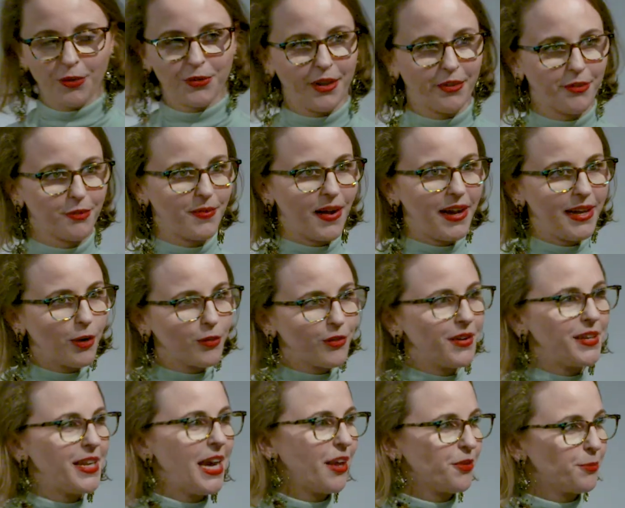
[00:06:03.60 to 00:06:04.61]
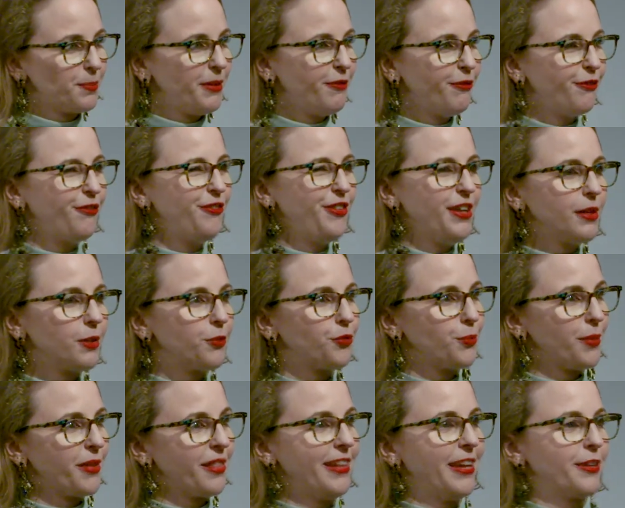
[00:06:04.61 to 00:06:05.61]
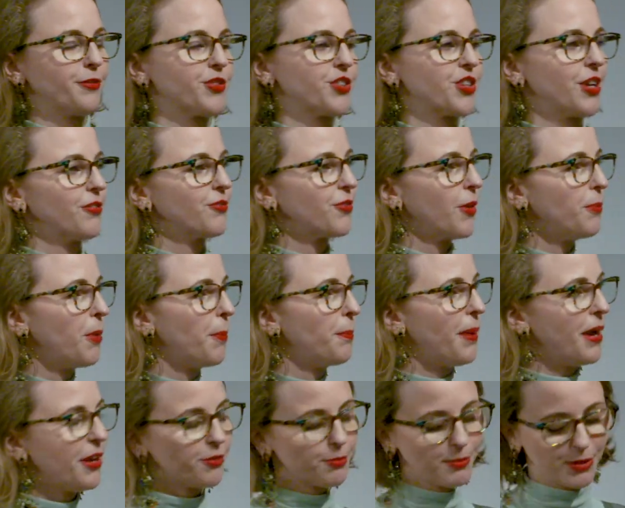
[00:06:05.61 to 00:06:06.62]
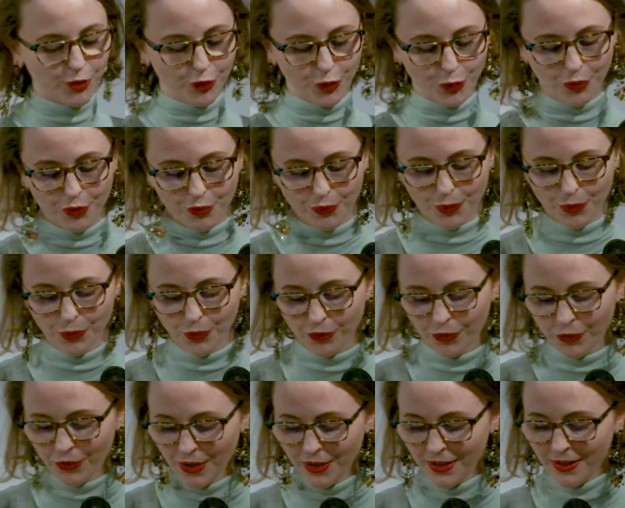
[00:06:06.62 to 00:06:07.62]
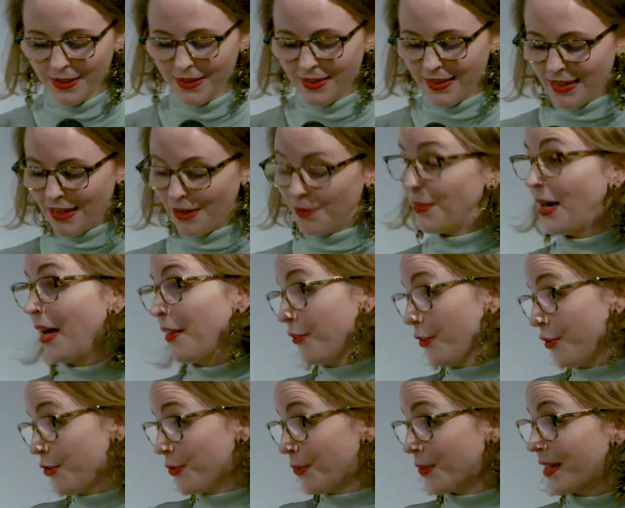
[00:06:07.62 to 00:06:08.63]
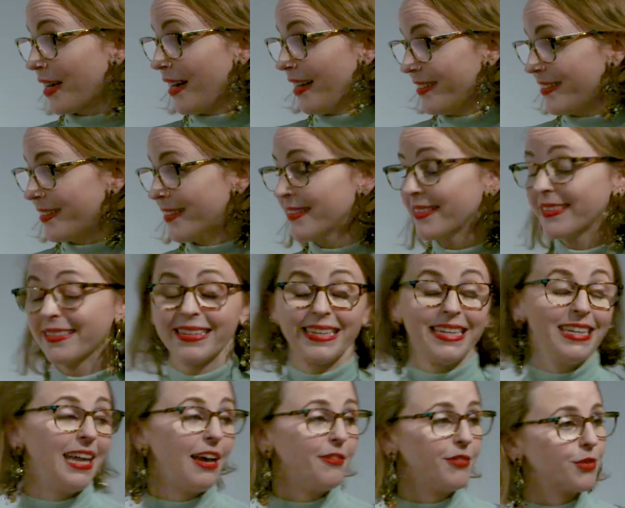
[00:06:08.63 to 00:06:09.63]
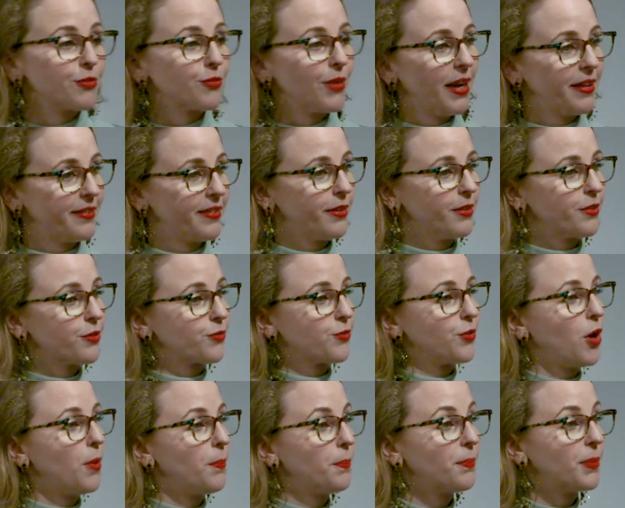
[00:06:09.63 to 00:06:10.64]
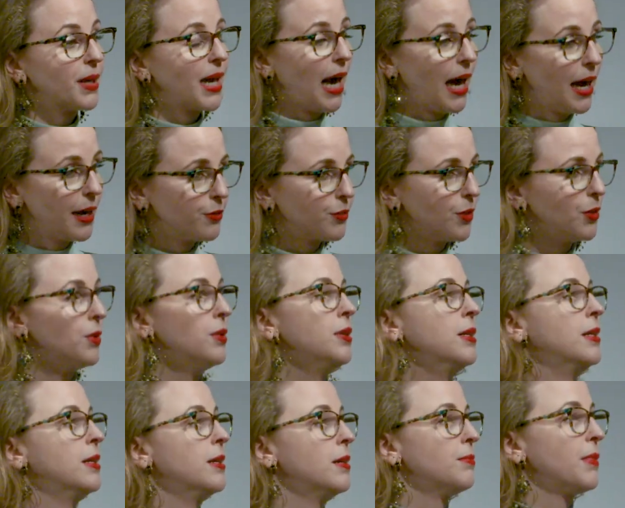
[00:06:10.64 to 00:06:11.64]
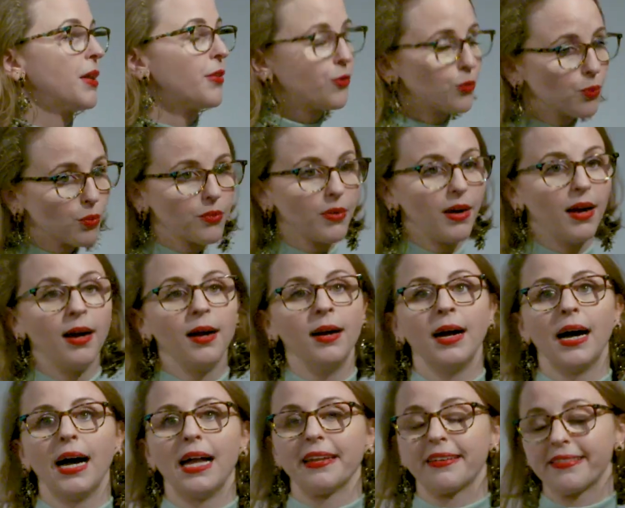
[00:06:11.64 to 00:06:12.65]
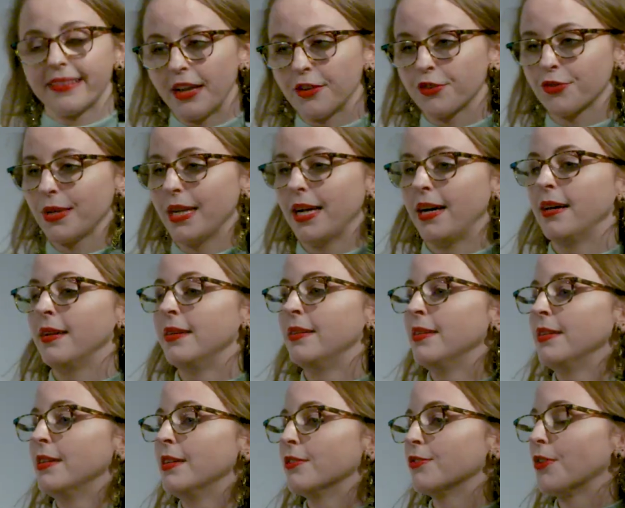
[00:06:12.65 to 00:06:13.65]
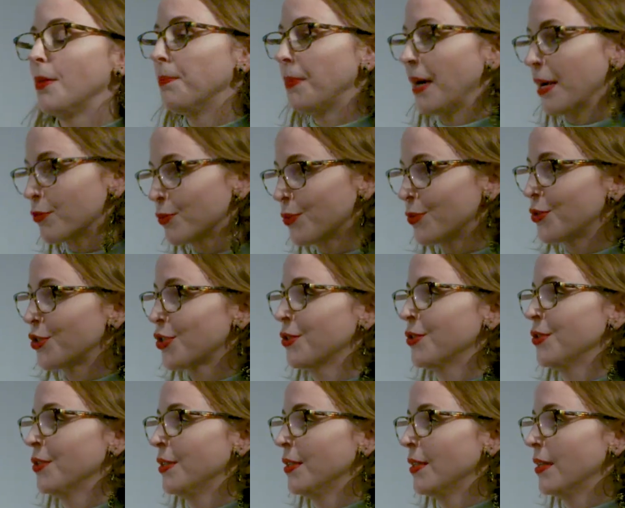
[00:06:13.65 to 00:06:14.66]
102 already has been filled with literature from the basement to the roof. Under your guidance, 11 writers from Cairo, Mansoura, Alexandria, from Beirut,